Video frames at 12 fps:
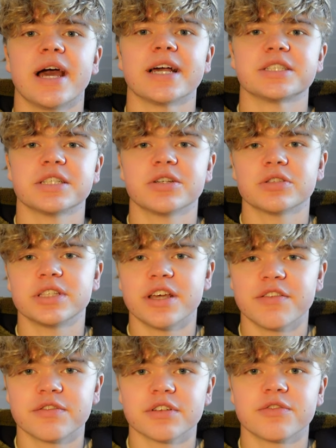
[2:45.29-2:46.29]
actually got
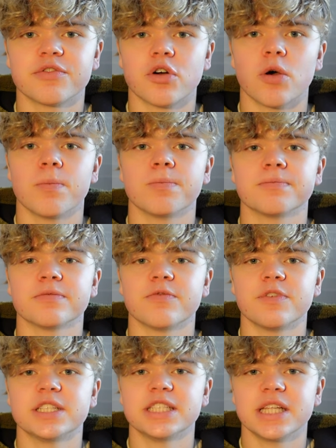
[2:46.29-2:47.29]
gifted from
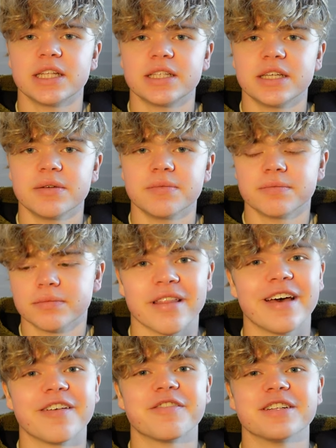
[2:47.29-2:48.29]
Vicinity.
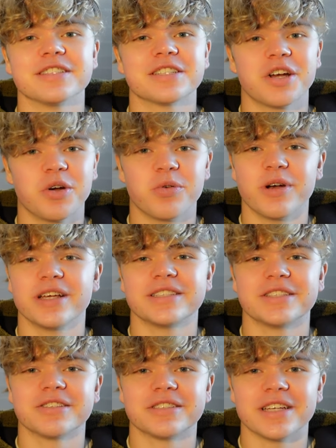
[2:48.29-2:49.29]
That feels crazy
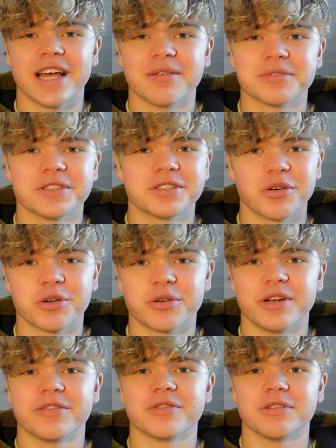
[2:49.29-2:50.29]
to say, I'm so
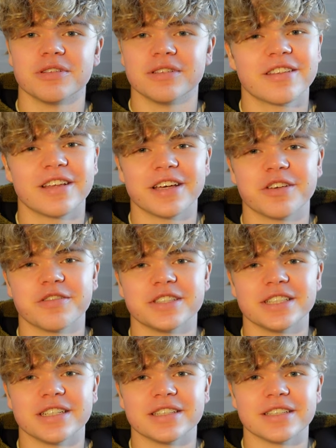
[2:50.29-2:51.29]
grateful. Thank you
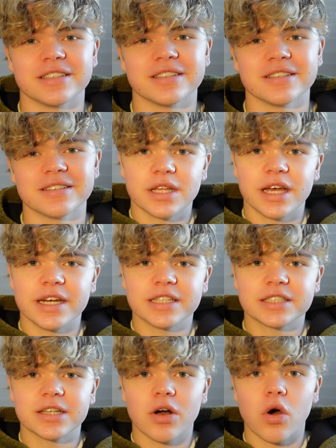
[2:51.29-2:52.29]
Vicinity. And
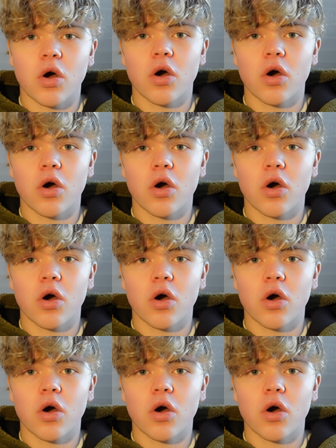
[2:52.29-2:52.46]
it's the